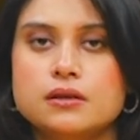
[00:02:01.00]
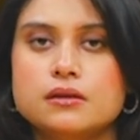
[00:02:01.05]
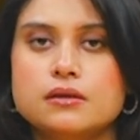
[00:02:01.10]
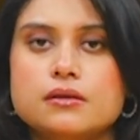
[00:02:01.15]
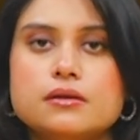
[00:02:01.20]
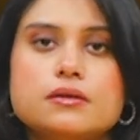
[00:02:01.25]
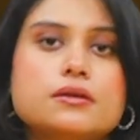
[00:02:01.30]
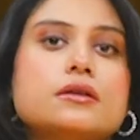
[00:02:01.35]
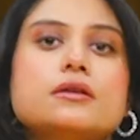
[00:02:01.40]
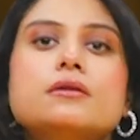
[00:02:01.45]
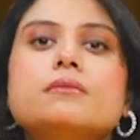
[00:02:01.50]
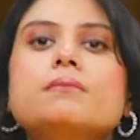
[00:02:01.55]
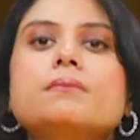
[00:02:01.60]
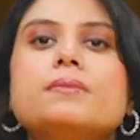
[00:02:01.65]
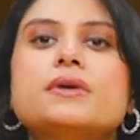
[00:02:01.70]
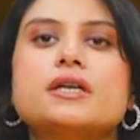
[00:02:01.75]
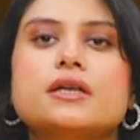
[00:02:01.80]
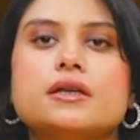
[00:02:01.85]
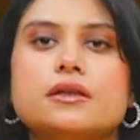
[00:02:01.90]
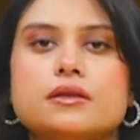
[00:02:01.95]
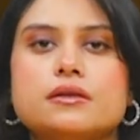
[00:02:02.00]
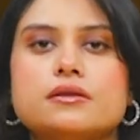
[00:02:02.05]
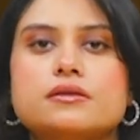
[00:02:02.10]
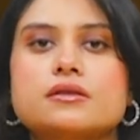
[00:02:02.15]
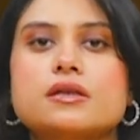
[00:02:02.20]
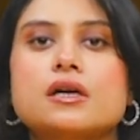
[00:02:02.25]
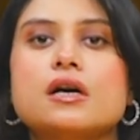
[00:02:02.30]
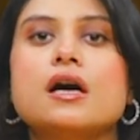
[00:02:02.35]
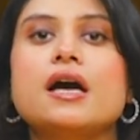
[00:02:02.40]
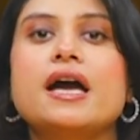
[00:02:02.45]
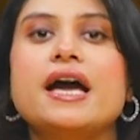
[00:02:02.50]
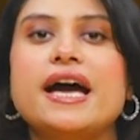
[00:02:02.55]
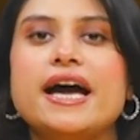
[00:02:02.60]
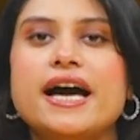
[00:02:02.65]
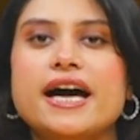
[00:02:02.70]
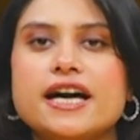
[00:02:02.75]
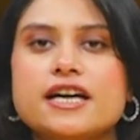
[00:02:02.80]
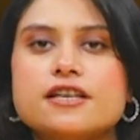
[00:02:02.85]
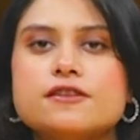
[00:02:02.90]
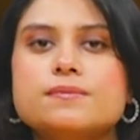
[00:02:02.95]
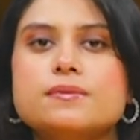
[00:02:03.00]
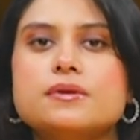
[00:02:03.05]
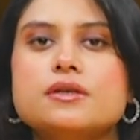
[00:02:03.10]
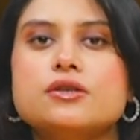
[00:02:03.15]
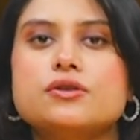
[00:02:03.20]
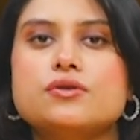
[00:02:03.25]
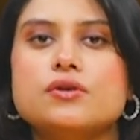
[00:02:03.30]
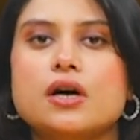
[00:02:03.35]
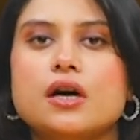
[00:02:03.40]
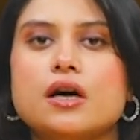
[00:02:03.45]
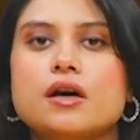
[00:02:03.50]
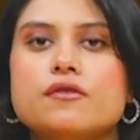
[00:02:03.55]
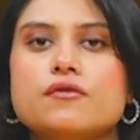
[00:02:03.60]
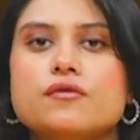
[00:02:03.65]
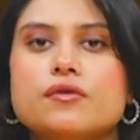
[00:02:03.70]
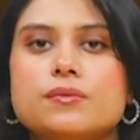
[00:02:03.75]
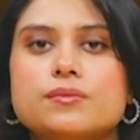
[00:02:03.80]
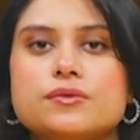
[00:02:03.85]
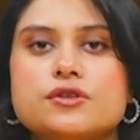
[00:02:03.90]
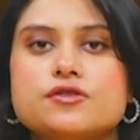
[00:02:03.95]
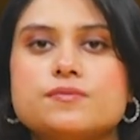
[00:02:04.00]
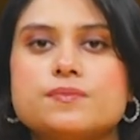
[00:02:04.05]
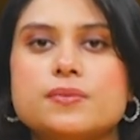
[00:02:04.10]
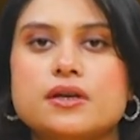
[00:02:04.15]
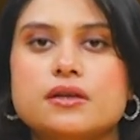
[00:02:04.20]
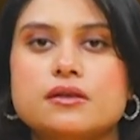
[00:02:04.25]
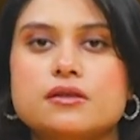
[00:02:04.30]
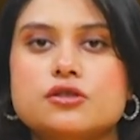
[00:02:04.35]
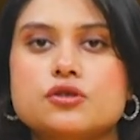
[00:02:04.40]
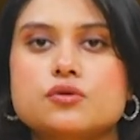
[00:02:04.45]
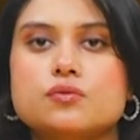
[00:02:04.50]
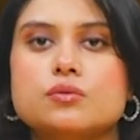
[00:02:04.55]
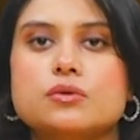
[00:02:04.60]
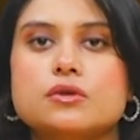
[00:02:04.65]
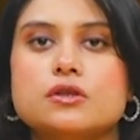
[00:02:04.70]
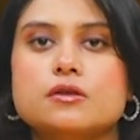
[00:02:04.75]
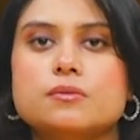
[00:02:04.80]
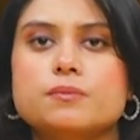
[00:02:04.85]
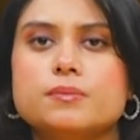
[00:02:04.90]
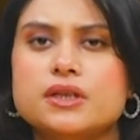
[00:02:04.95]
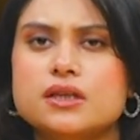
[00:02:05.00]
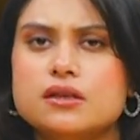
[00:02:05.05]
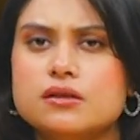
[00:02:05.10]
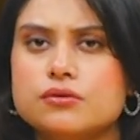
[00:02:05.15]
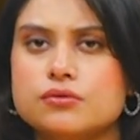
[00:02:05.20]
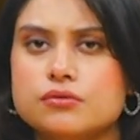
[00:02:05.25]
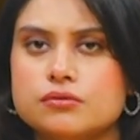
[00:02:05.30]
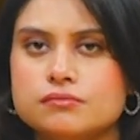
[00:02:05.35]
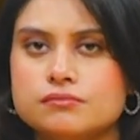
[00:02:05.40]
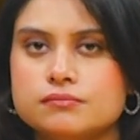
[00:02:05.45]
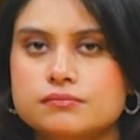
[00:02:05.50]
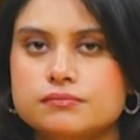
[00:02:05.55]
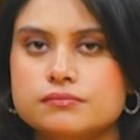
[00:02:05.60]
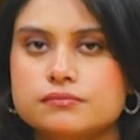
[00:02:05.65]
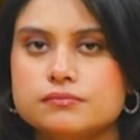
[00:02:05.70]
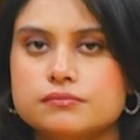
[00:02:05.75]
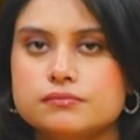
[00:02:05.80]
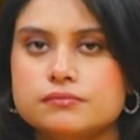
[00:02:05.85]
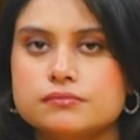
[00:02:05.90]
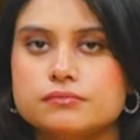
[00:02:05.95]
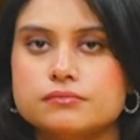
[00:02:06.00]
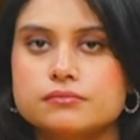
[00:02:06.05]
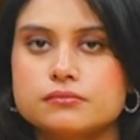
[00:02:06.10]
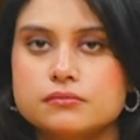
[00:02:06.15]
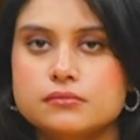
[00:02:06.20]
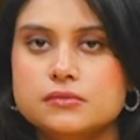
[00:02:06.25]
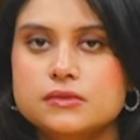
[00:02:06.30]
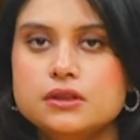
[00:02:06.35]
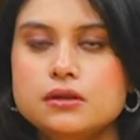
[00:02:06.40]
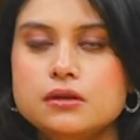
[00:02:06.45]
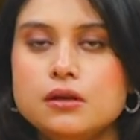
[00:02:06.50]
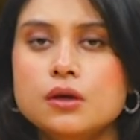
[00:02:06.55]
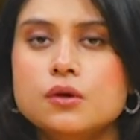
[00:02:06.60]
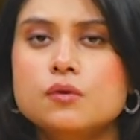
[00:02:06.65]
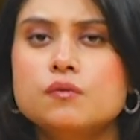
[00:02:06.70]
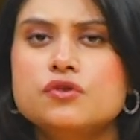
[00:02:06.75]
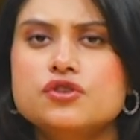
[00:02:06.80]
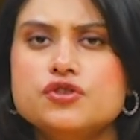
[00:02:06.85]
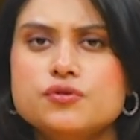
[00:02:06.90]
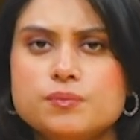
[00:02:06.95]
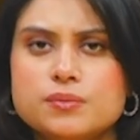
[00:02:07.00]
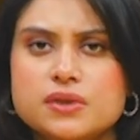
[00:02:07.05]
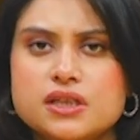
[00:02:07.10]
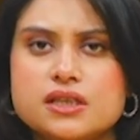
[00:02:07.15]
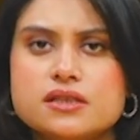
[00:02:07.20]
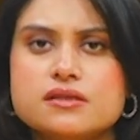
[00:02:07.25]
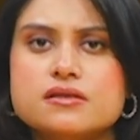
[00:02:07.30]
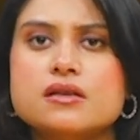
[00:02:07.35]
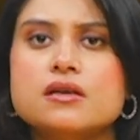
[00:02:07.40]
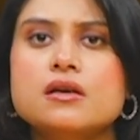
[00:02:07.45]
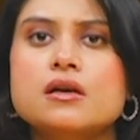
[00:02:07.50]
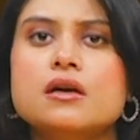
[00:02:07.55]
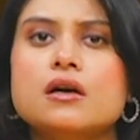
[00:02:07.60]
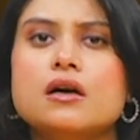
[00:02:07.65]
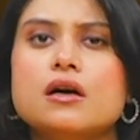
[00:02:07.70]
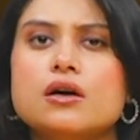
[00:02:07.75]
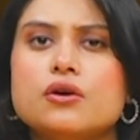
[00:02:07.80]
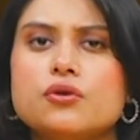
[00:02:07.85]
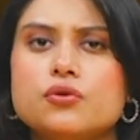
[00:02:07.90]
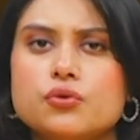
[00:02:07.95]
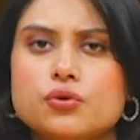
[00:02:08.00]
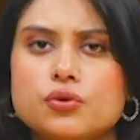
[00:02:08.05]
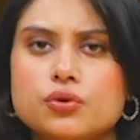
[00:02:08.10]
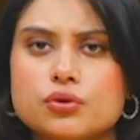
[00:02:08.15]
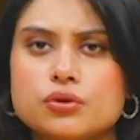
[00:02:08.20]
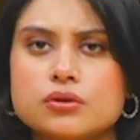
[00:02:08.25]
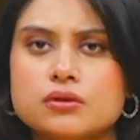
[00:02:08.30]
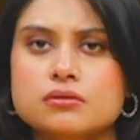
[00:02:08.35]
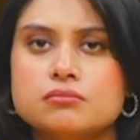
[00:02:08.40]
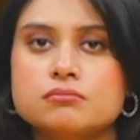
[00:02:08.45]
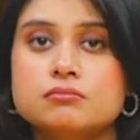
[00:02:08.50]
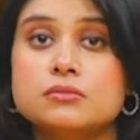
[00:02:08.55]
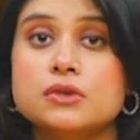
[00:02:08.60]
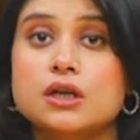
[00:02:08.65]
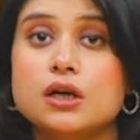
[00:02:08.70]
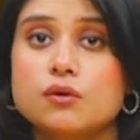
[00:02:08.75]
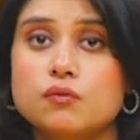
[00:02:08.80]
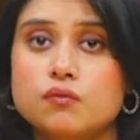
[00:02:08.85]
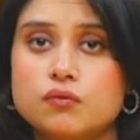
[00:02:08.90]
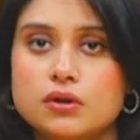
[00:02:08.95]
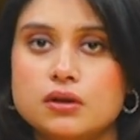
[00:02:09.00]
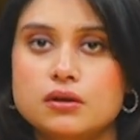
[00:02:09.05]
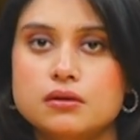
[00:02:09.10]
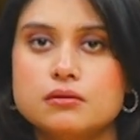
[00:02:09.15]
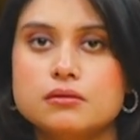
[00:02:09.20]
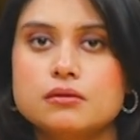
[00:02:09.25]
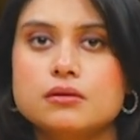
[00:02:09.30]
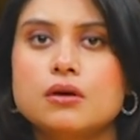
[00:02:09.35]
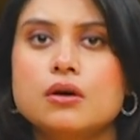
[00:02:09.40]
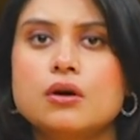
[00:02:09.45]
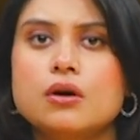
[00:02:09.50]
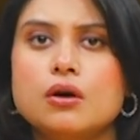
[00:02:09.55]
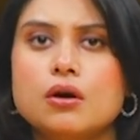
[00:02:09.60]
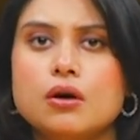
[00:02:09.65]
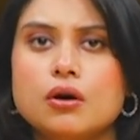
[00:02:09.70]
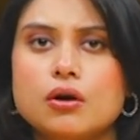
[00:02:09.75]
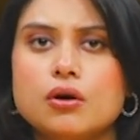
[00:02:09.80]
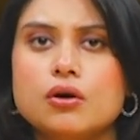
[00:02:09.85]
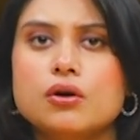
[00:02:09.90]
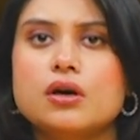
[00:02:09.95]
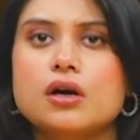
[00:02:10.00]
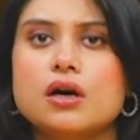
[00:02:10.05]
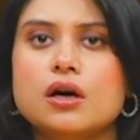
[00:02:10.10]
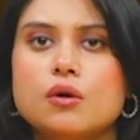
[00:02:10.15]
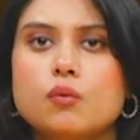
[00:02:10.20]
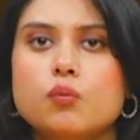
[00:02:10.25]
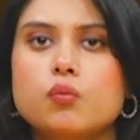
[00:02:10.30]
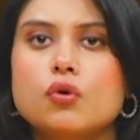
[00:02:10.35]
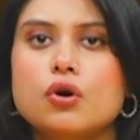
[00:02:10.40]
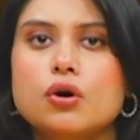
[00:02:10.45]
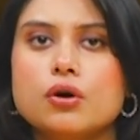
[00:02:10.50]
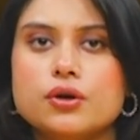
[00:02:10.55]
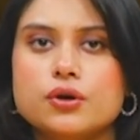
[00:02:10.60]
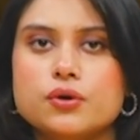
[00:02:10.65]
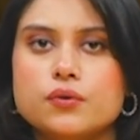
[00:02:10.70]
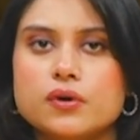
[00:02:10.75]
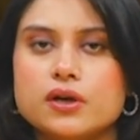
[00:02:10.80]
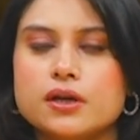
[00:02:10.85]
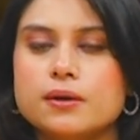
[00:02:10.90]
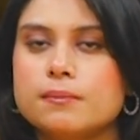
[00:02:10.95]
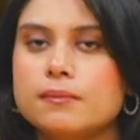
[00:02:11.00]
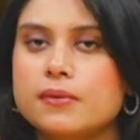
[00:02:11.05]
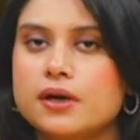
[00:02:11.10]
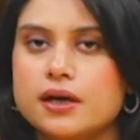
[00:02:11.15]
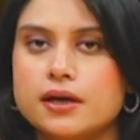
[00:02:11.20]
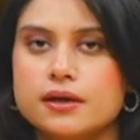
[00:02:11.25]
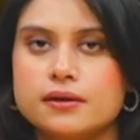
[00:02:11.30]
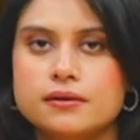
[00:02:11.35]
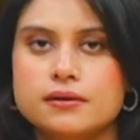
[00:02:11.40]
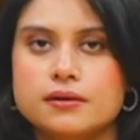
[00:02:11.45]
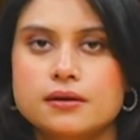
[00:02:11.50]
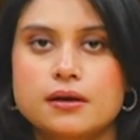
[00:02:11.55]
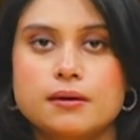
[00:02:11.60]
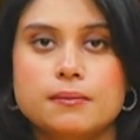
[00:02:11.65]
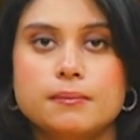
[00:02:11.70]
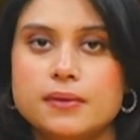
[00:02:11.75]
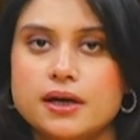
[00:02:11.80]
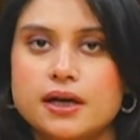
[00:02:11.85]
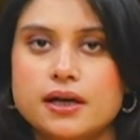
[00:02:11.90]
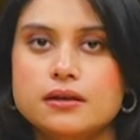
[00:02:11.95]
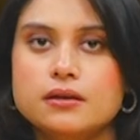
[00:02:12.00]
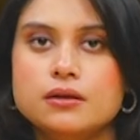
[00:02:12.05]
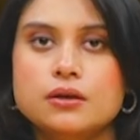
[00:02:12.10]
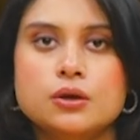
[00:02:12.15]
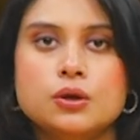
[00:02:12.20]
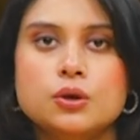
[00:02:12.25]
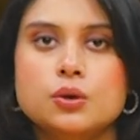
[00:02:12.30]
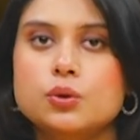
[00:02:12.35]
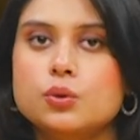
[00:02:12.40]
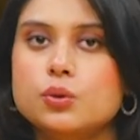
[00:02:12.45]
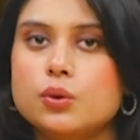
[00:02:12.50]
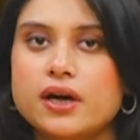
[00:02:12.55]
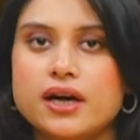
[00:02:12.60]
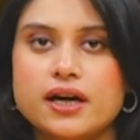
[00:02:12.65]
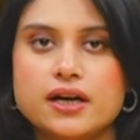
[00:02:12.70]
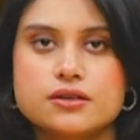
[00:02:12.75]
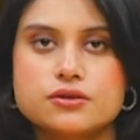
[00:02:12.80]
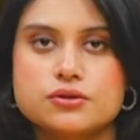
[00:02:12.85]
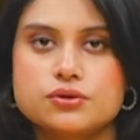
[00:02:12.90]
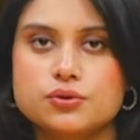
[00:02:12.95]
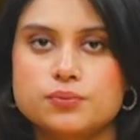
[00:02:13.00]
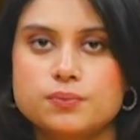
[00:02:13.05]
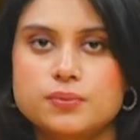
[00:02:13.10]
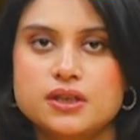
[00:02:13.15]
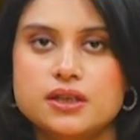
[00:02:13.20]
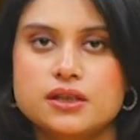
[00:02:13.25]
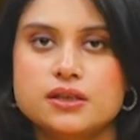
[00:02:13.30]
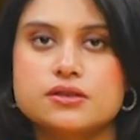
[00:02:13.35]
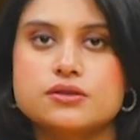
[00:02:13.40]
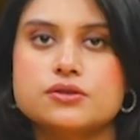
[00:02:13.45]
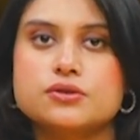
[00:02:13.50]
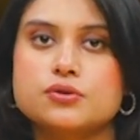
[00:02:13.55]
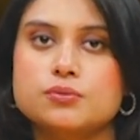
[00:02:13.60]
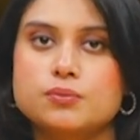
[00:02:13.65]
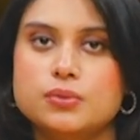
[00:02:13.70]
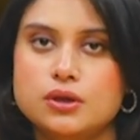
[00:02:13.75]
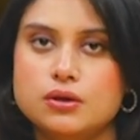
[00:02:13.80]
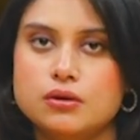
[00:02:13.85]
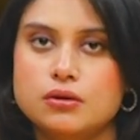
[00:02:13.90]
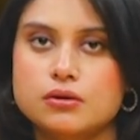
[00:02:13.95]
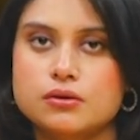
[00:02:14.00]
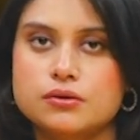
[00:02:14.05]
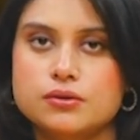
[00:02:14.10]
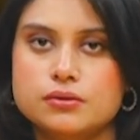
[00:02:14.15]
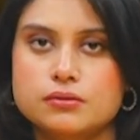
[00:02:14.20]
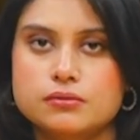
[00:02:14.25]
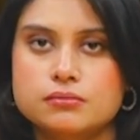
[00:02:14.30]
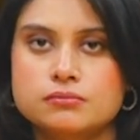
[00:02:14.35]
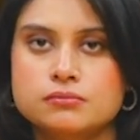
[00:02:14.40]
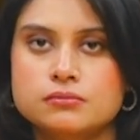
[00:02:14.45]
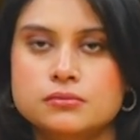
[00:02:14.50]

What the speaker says: The term picaresque has been derived from the Spanish word picaro, which means a rogue, a villain, or a wandering man, a man who has no place to belong to.